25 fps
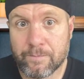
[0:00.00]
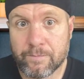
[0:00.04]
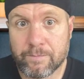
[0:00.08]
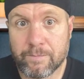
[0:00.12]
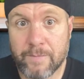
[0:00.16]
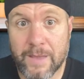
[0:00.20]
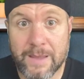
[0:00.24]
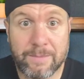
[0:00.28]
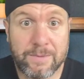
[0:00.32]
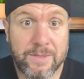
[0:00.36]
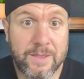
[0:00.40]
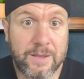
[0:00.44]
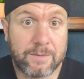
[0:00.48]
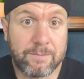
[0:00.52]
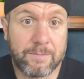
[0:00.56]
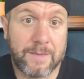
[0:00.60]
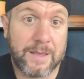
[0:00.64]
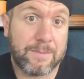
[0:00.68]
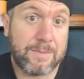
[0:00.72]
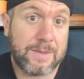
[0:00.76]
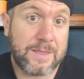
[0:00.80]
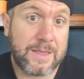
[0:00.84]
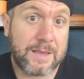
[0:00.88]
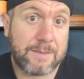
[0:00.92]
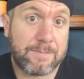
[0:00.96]
Maybe
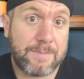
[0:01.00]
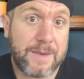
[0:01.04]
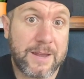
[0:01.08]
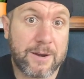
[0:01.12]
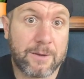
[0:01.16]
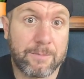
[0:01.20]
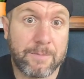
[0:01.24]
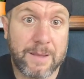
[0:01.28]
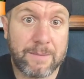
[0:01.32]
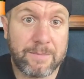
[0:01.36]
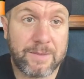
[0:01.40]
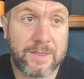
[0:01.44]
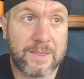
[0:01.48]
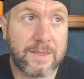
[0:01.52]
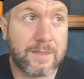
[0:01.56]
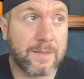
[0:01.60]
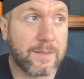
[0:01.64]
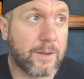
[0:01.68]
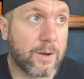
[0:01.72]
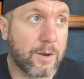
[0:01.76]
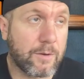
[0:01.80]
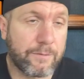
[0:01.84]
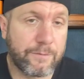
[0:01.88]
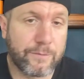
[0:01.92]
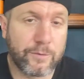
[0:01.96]
they better. Maybe,
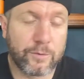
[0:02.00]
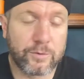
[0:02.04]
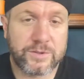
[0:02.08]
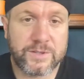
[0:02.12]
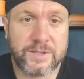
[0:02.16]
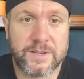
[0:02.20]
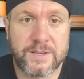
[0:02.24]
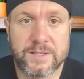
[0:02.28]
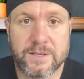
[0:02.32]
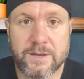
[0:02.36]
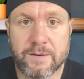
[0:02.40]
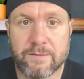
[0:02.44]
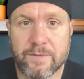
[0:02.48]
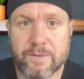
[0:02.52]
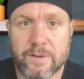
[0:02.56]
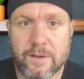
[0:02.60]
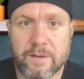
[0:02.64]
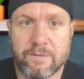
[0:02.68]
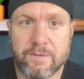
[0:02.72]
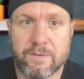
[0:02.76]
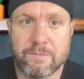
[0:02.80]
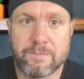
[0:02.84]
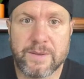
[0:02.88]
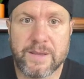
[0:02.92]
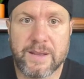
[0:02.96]
full season of
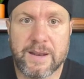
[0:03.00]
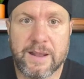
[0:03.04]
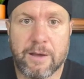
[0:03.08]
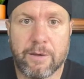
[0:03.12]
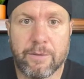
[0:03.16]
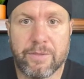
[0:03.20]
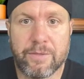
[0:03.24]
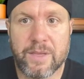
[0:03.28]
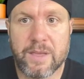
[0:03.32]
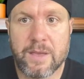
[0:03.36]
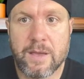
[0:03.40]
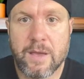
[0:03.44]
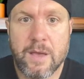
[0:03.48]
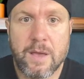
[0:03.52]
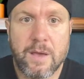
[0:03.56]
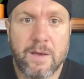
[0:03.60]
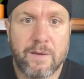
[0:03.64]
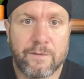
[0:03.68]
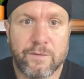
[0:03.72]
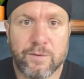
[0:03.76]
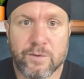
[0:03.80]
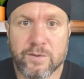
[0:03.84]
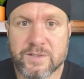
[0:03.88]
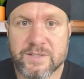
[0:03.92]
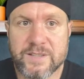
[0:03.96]
Embiid healthy,
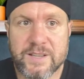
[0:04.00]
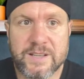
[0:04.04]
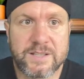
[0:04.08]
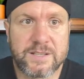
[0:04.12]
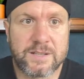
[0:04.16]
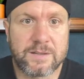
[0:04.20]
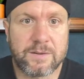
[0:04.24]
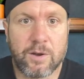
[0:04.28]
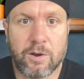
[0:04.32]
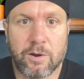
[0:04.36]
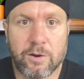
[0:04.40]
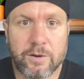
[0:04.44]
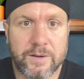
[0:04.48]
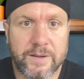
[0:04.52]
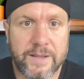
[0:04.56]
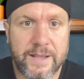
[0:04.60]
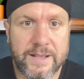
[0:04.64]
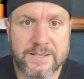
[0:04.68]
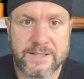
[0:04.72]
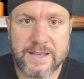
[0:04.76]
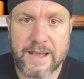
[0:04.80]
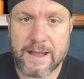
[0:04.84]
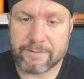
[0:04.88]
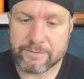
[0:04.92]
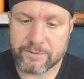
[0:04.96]
full season Harden
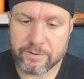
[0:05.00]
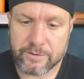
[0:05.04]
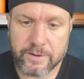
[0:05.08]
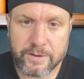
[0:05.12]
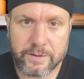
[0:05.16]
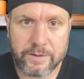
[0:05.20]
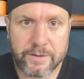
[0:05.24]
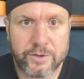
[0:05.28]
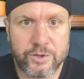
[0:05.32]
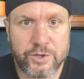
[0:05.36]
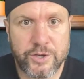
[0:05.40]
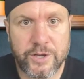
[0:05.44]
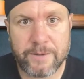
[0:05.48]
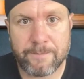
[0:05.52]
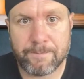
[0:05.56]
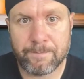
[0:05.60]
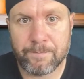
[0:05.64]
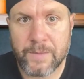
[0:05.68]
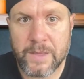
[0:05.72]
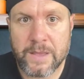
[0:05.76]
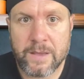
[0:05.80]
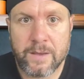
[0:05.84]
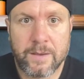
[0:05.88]
gets after it in the gym,